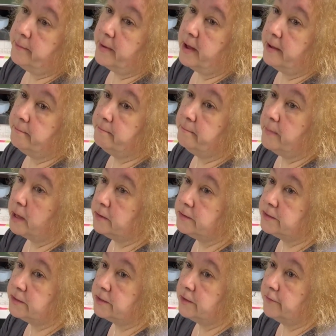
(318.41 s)
buy
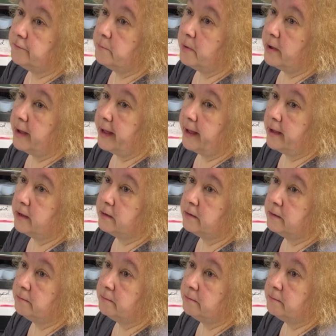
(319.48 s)
most of my